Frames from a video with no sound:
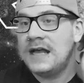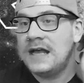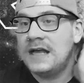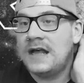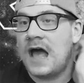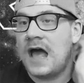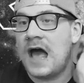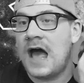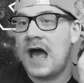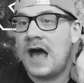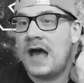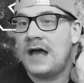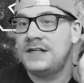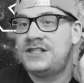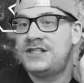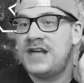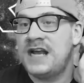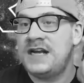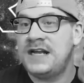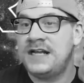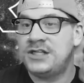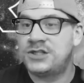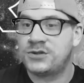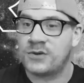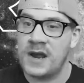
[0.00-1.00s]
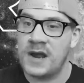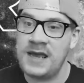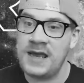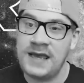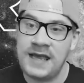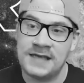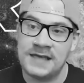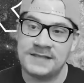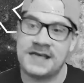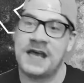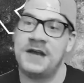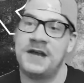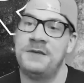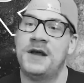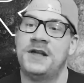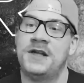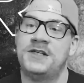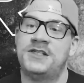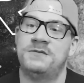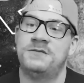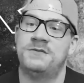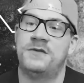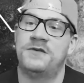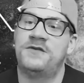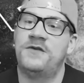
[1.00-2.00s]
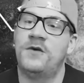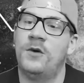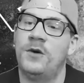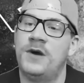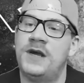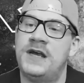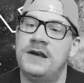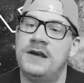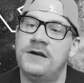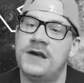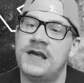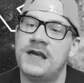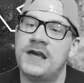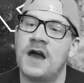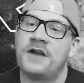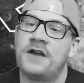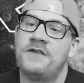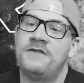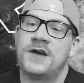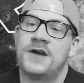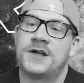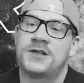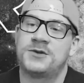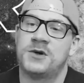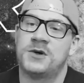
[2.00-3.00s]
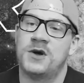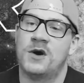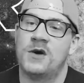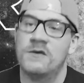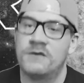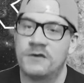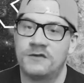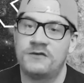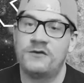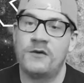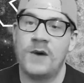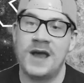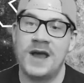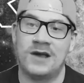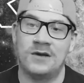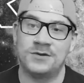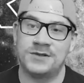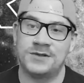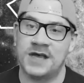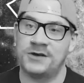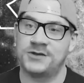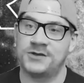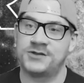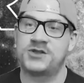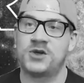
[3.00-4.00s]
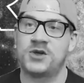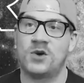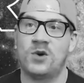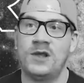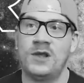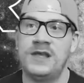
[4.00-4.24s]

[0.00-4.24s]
JD Drake, as I had mentioned before here, he got a victory over Fuego del Sol.